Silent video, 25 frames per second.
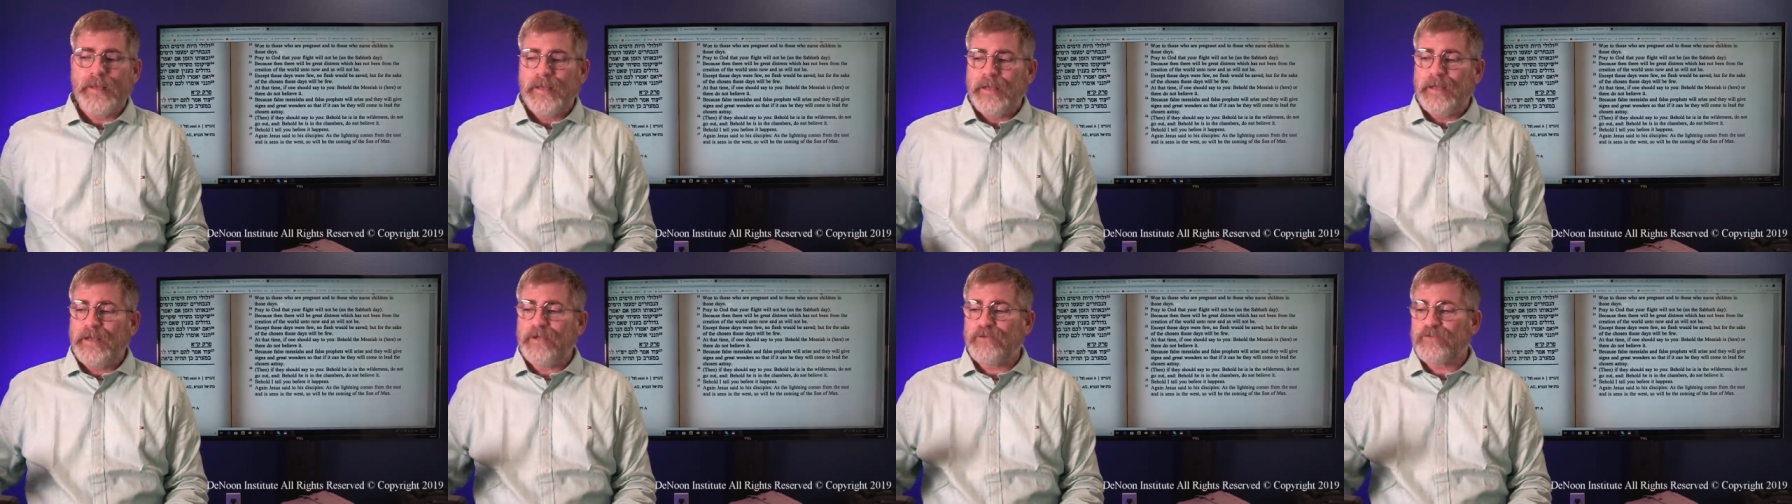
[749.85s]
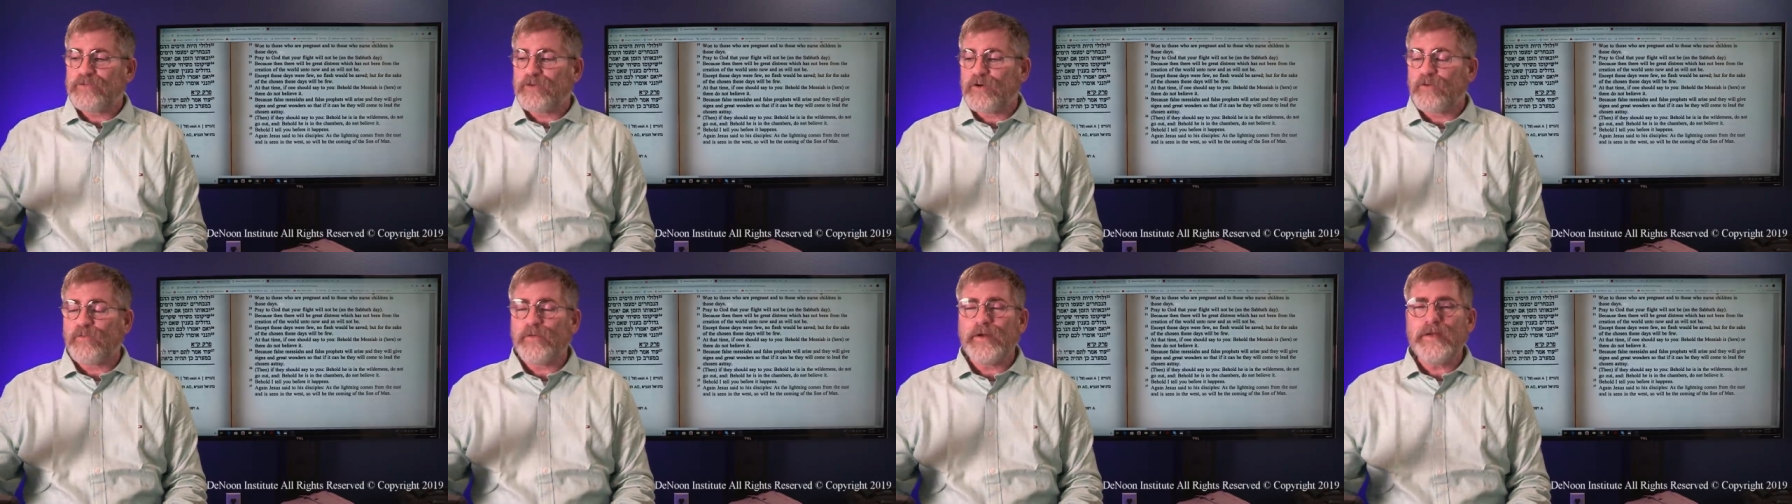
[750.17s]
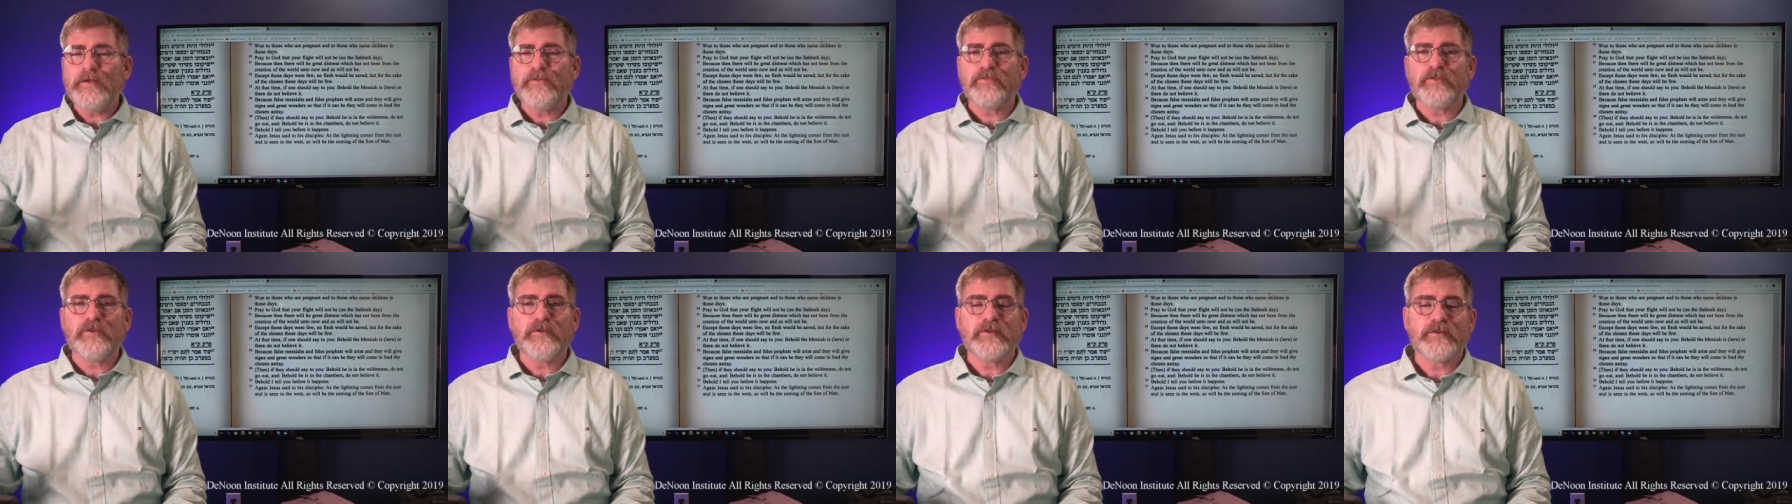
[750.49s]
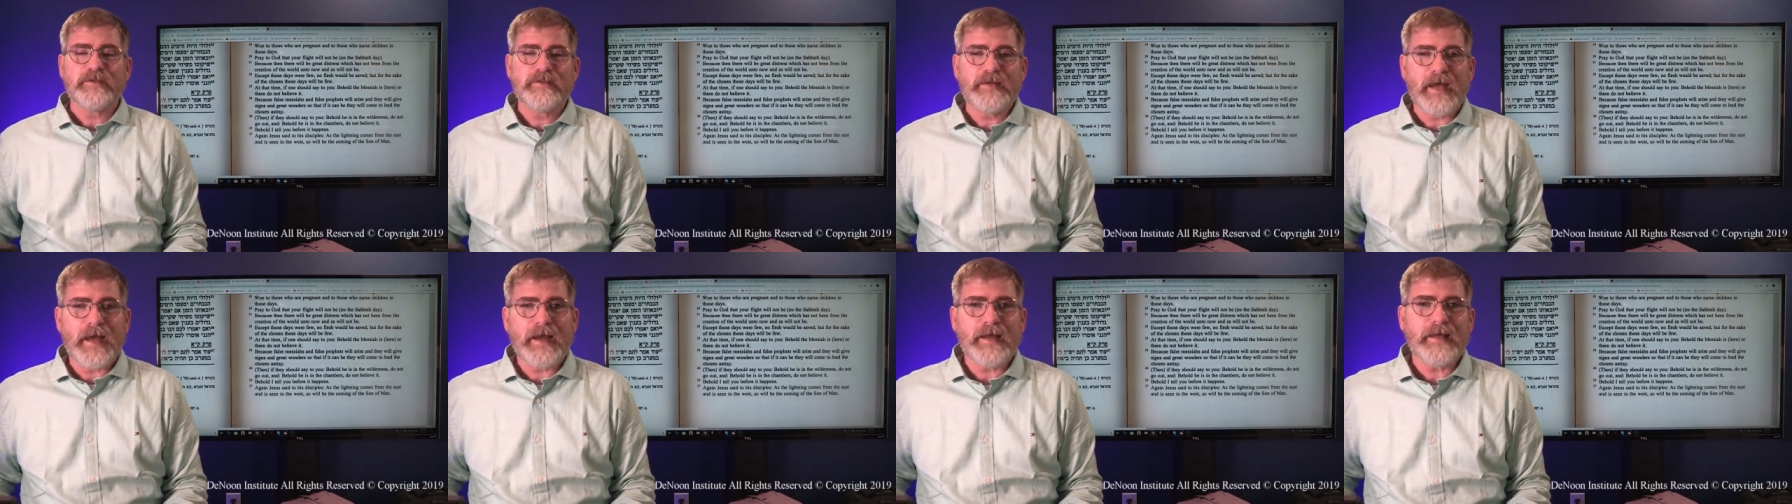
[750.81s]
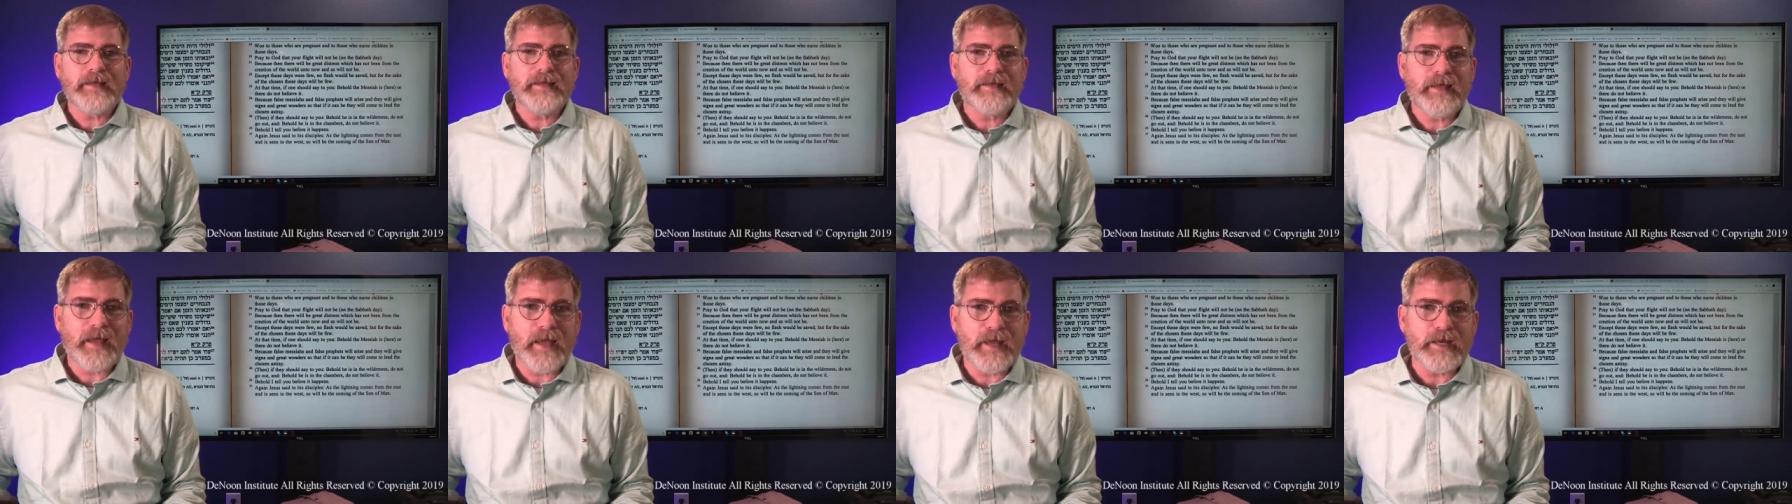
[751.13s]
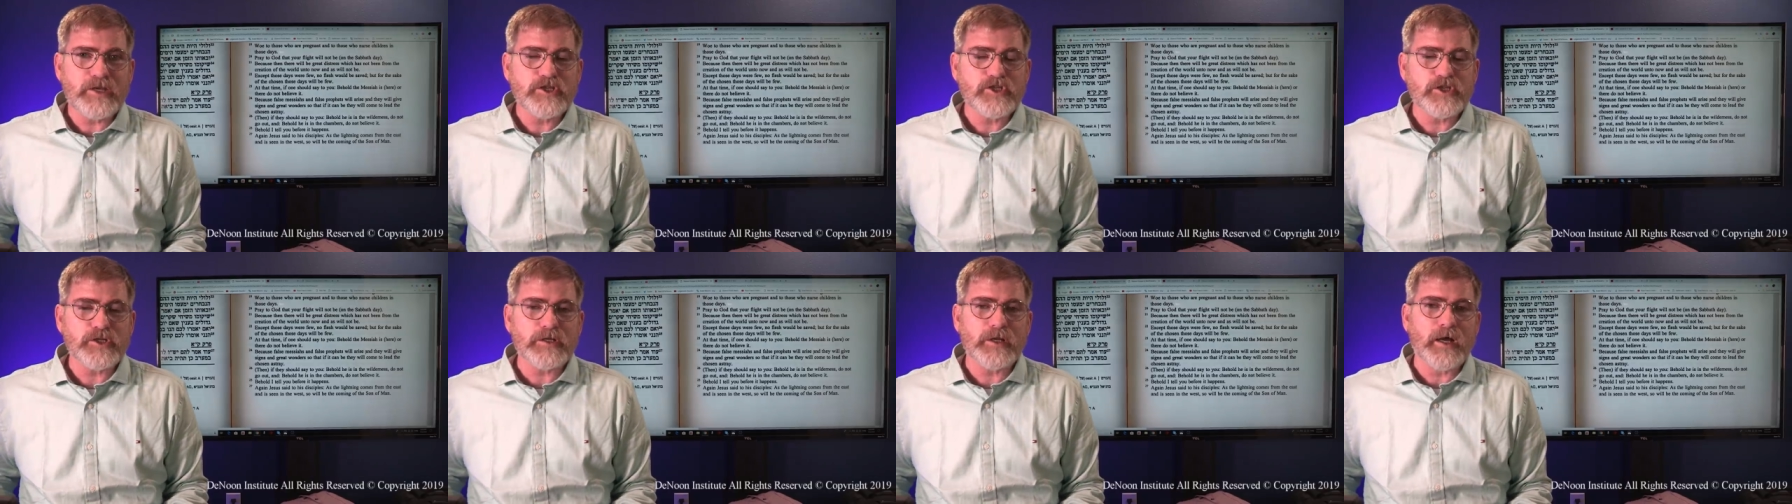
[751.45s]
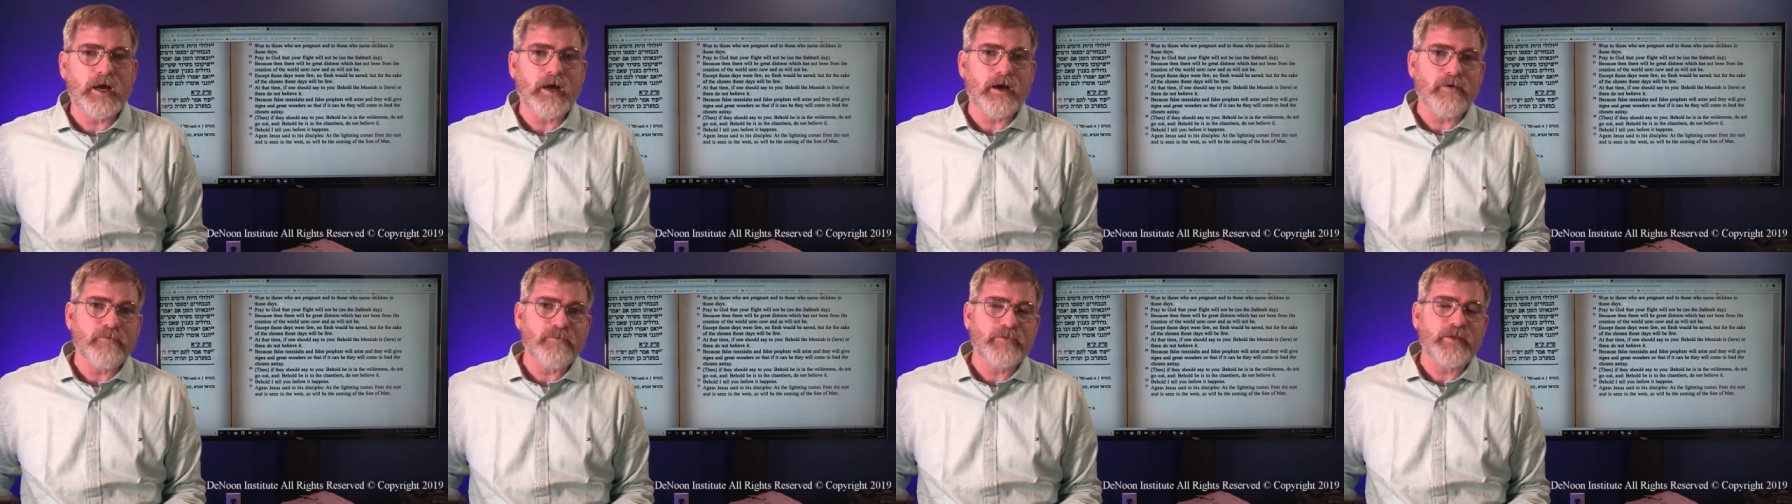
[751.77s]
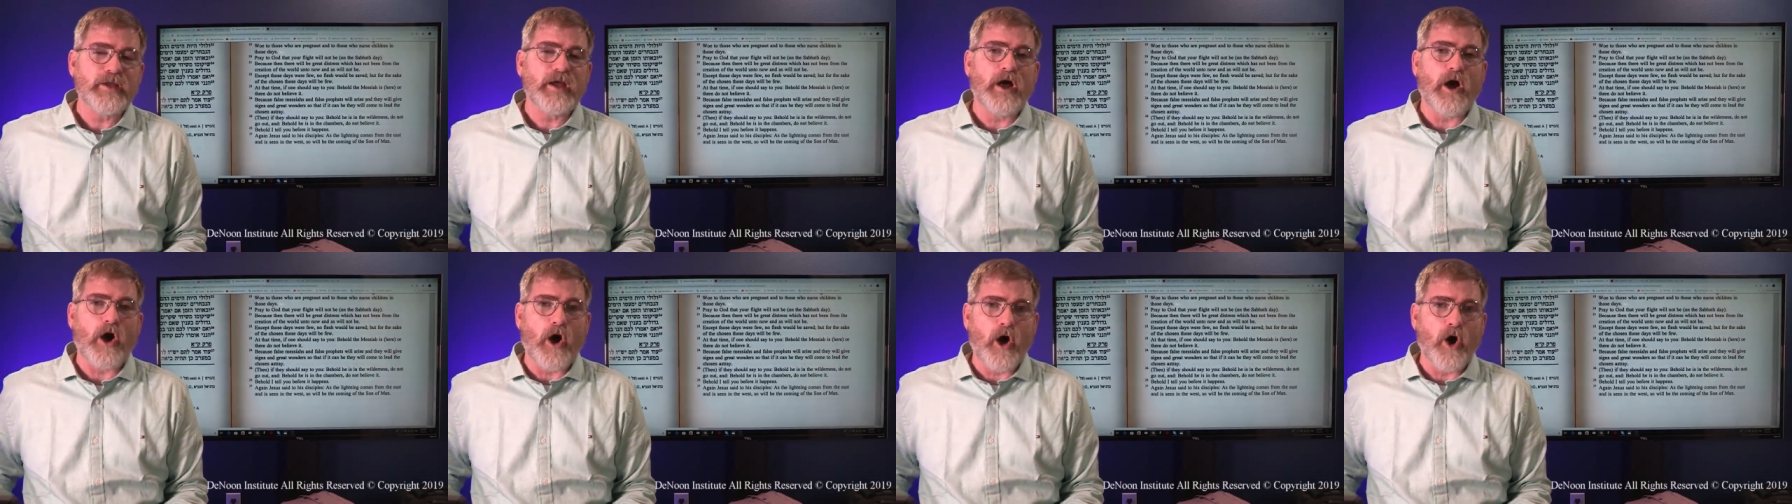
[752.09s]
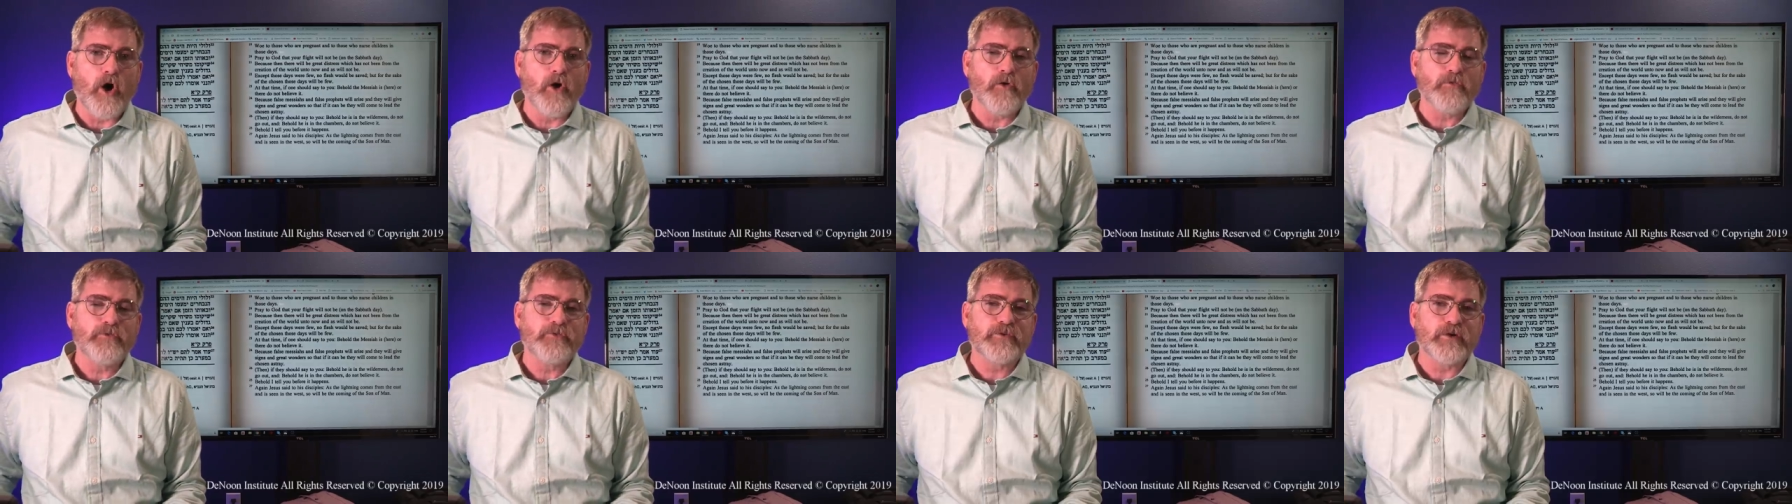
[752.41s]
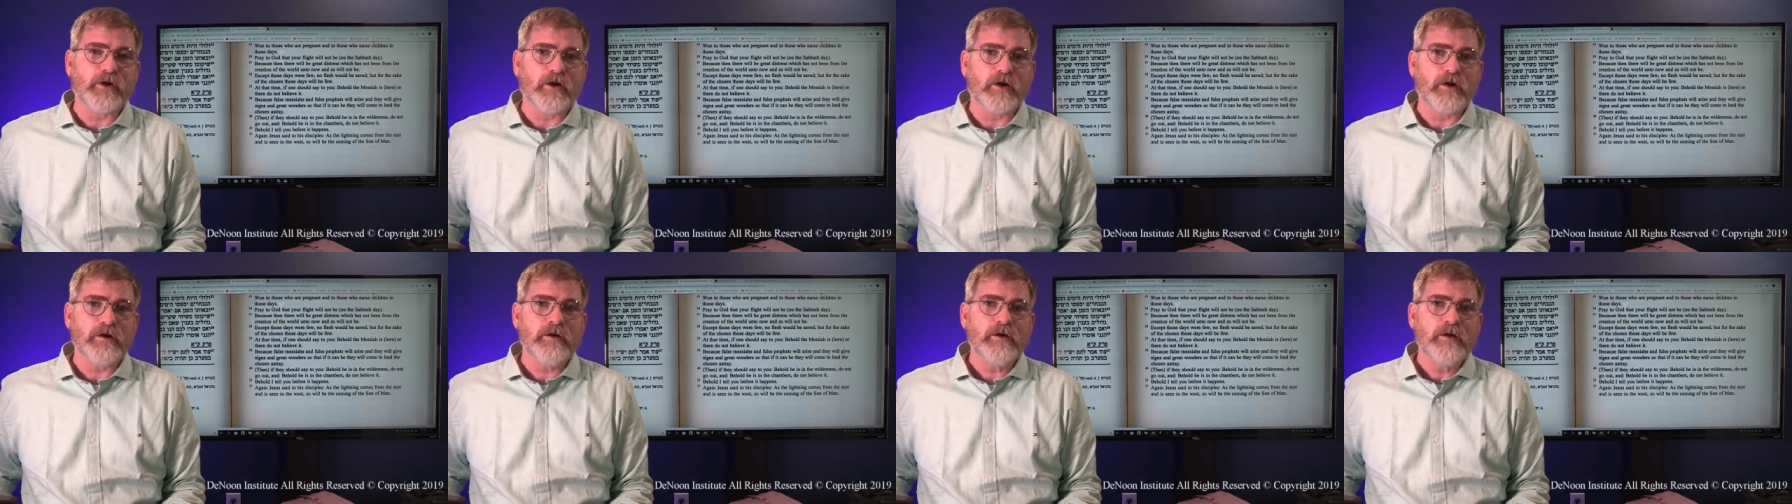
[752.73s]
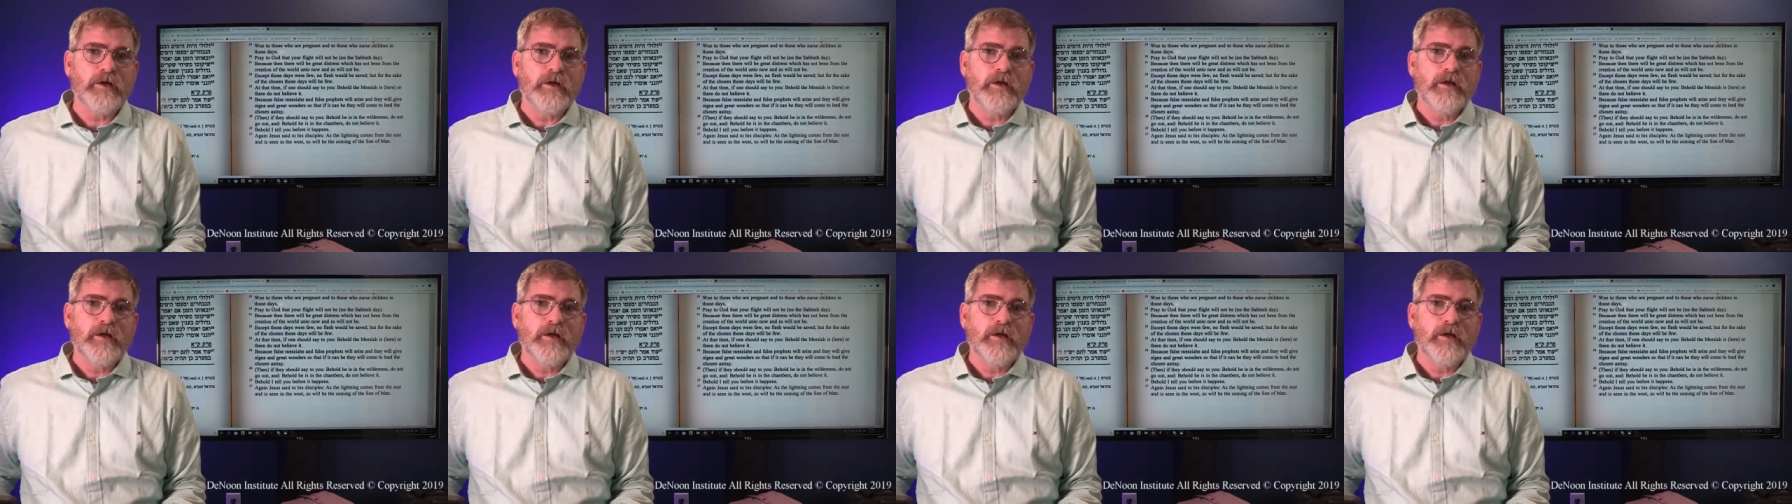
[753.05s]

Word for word: is the recent dedication of the altar